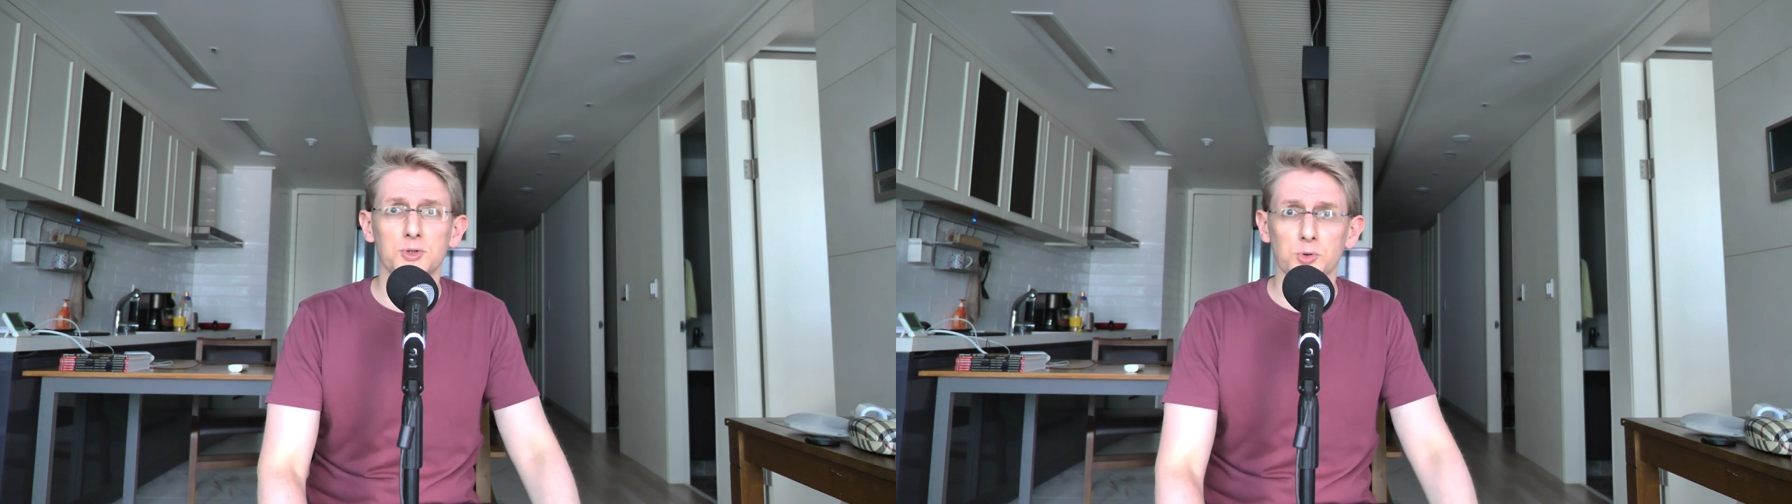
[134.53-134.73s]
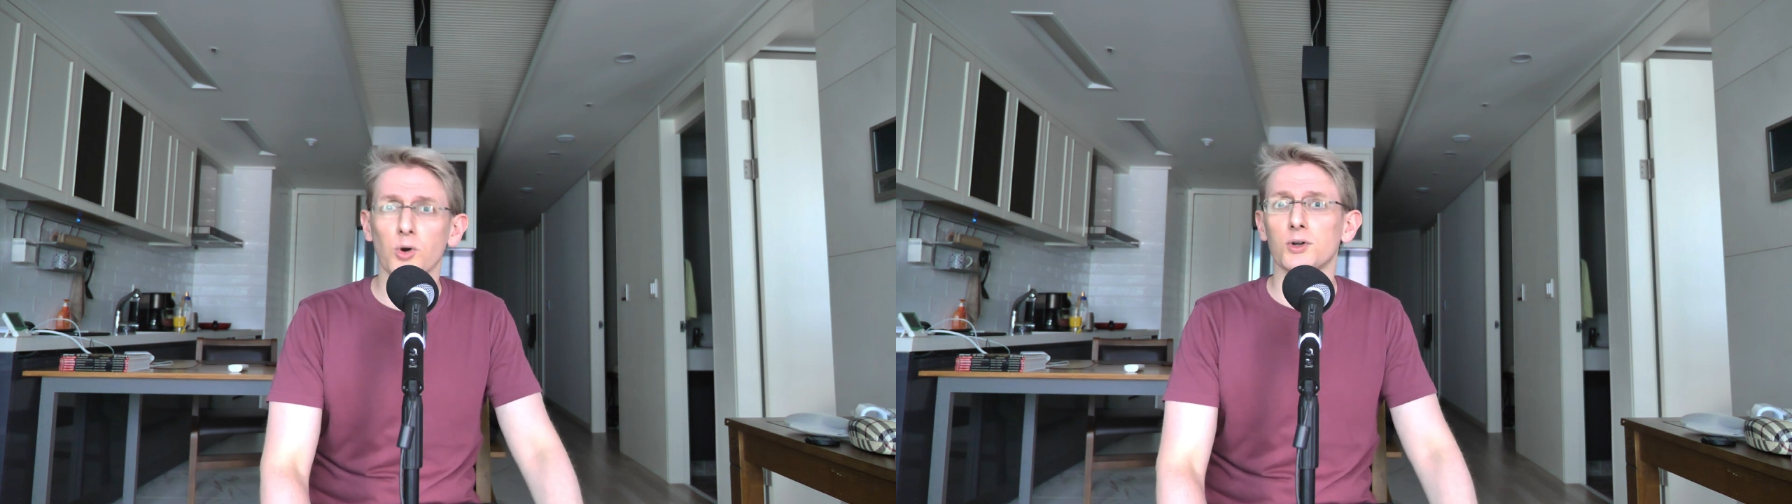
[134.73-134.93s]

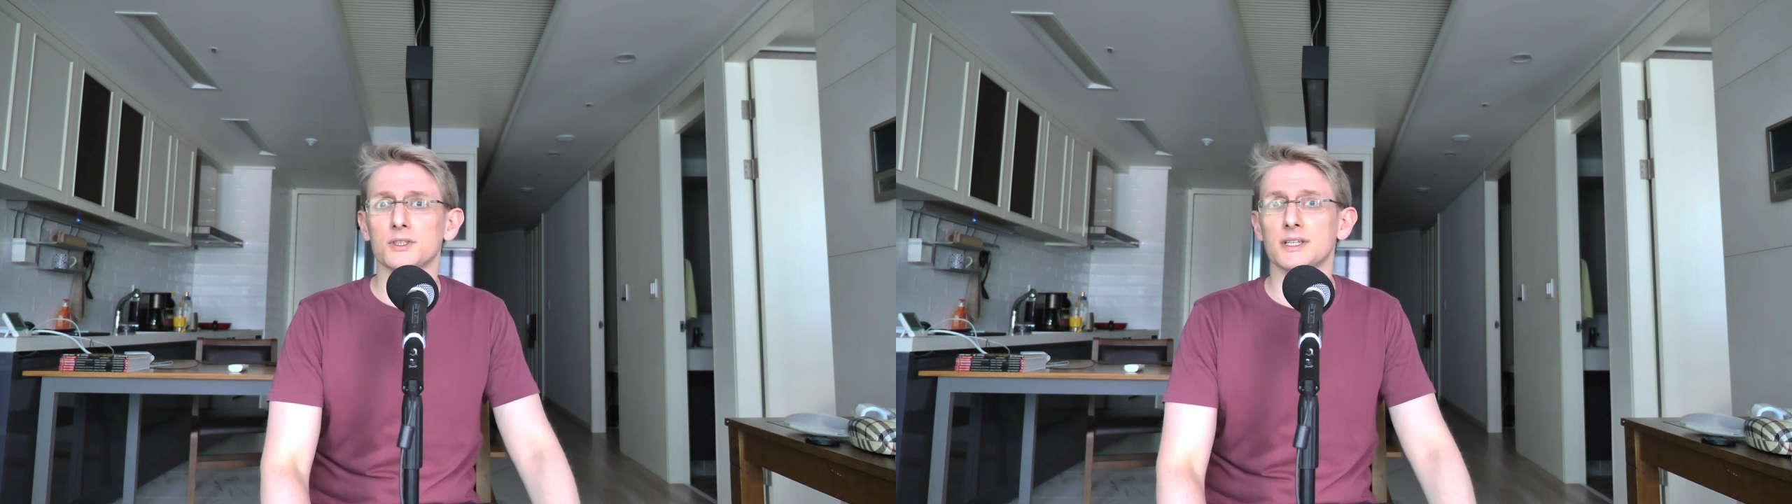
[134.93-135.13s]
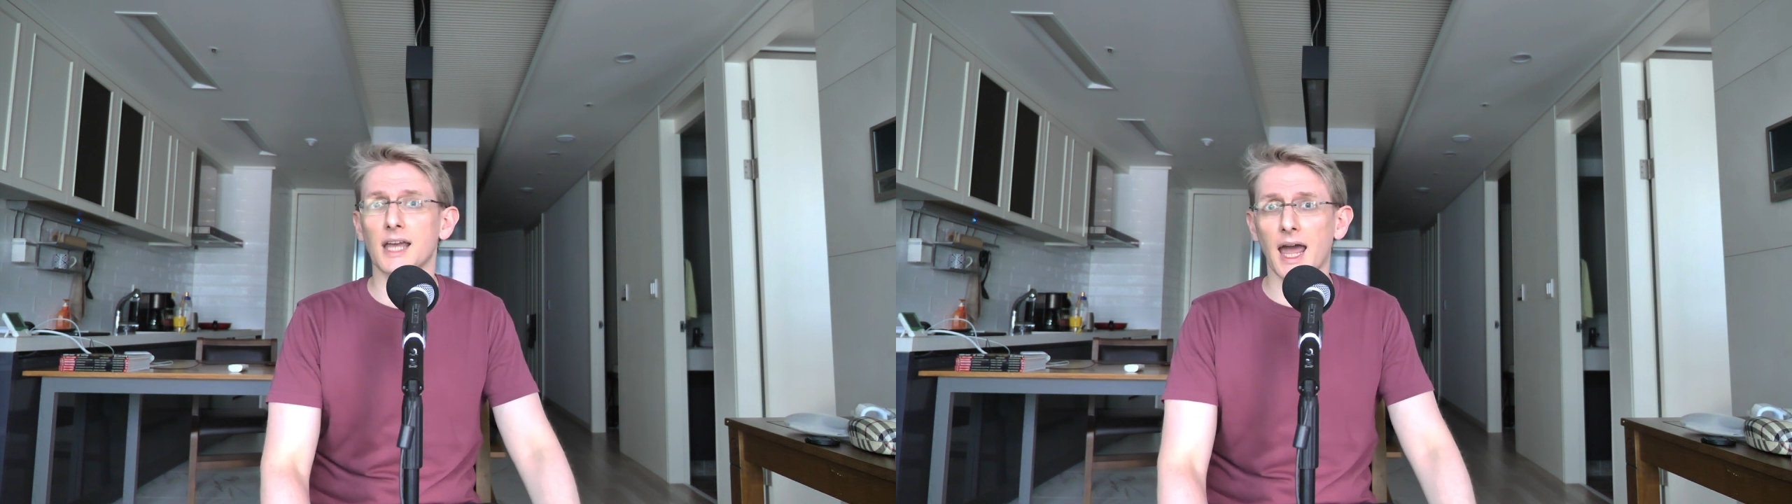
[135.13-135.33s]

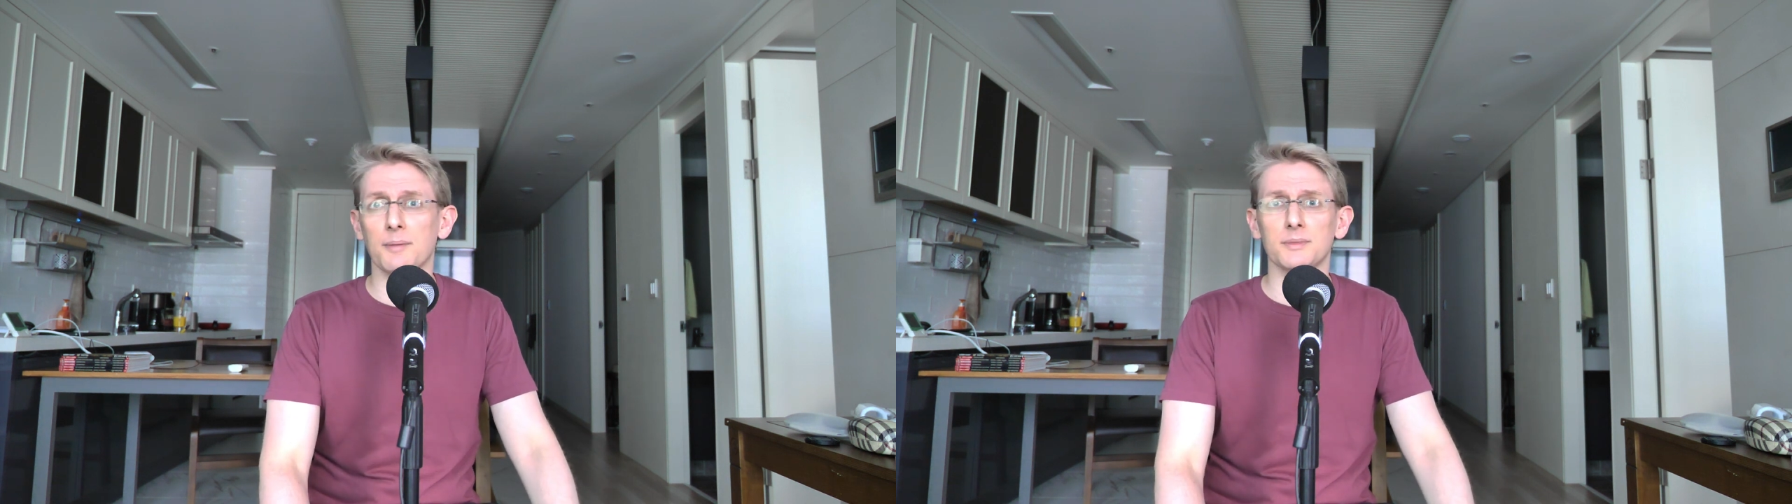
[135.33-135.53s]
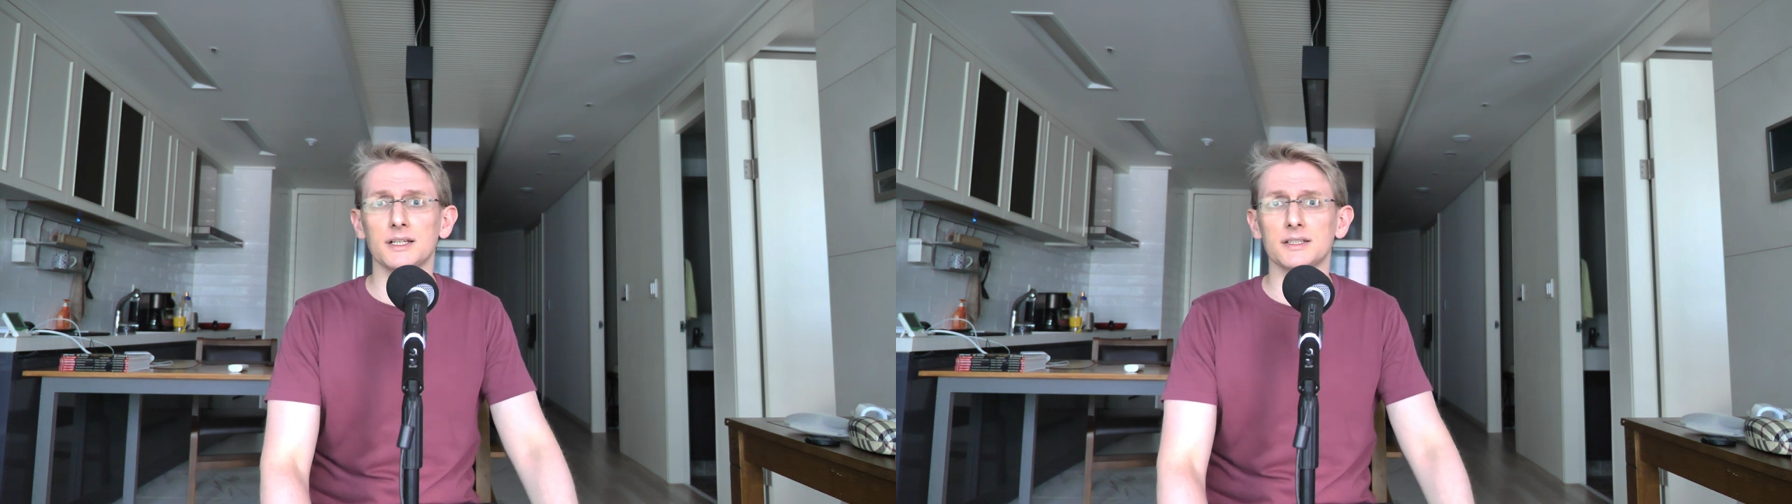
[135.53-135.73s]
drawers and
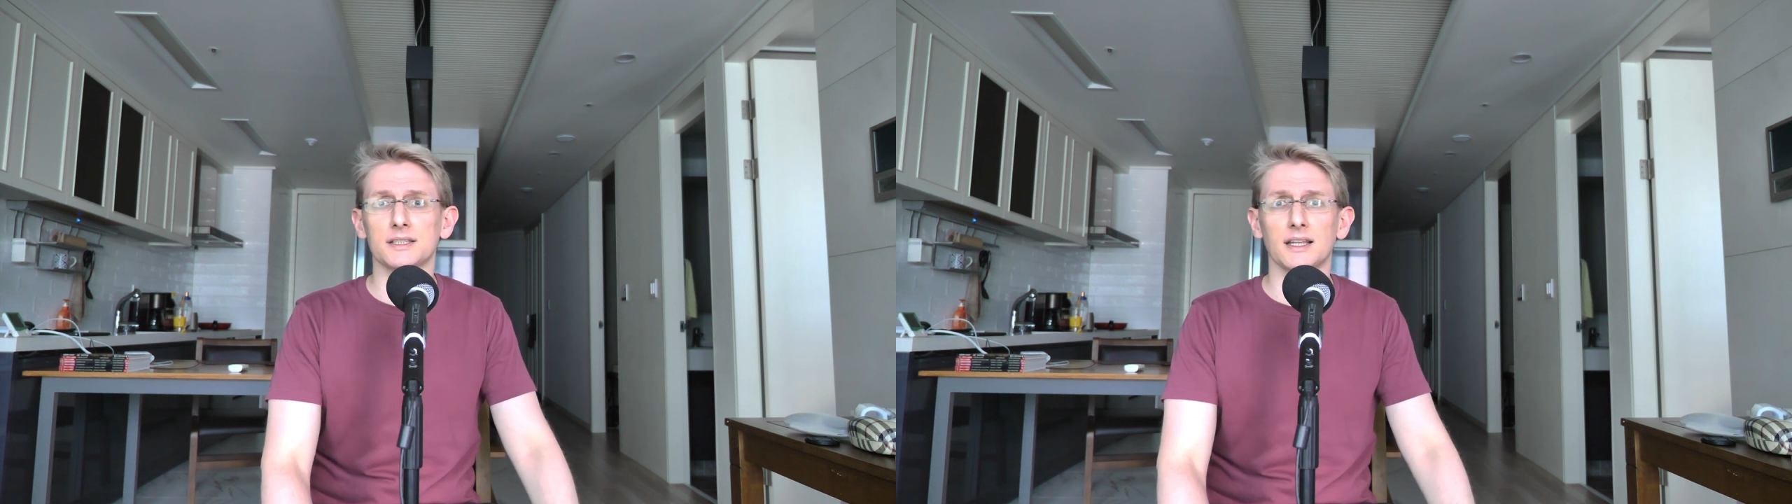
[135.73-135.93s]
cabinets,